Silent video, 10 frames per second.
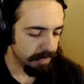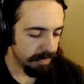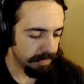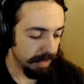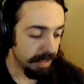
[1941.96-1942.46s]

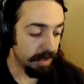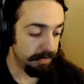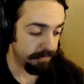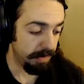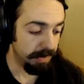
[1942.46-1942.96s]
like a
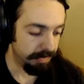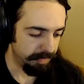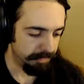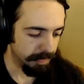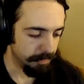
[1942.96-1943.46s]

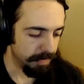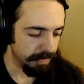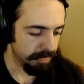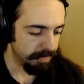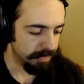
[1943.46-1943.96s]
scientific
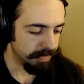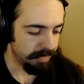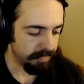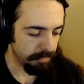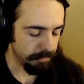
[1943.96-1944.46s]
one.
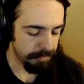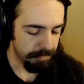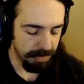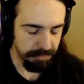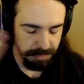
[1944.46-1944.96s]
That's what
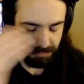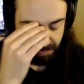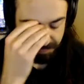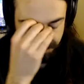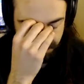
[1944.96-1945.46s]
many of them
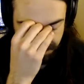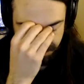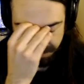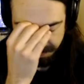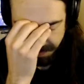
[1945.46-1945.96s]
consider
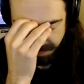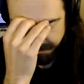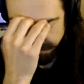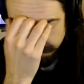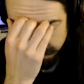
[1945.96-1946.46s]
it,
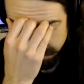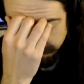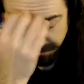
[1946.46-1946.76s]
which